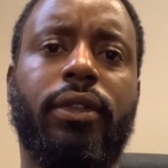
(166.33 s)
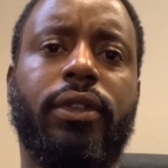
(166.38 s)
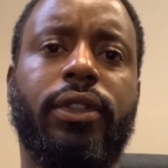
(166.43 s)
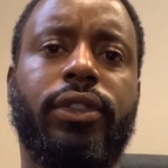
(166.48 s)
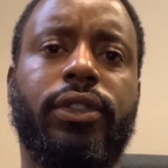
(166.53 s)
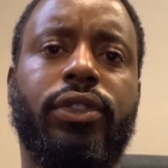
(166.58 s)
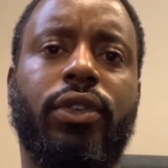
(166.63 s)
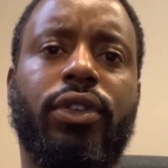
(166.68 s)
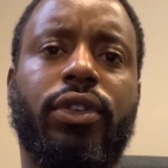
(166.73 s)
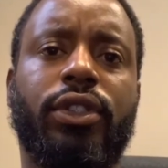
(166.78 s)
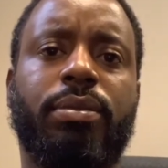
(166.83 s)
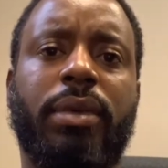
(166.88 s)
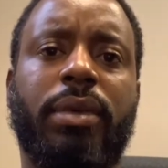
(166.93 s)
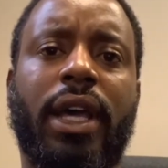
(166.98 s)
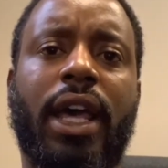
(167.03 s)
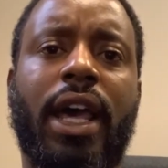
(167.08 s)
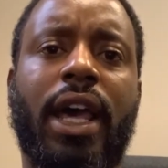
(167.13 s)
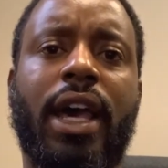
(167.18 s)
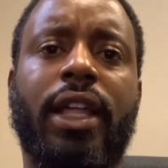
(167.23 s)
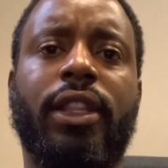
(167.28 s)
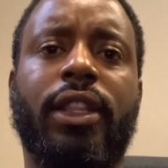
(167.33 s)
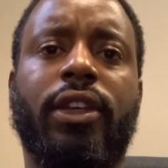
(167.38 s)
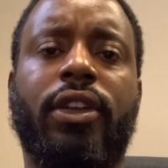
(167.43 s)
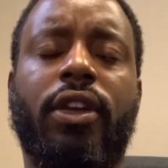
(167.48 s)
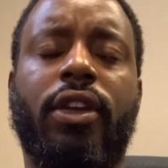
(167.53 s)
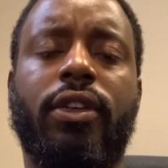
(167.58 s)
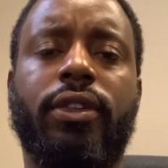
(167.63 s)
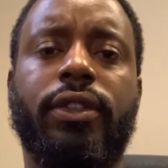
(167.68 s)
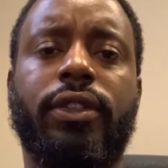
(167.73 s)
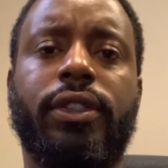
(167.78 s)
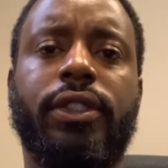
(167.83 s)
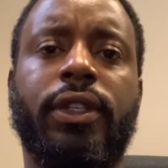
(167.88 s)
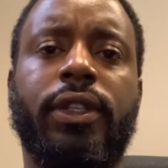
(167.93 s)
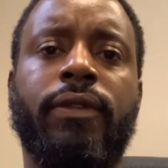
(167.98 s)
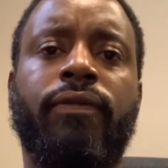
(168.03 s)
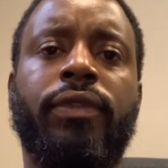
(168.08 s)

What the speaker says: stories behind the curtains,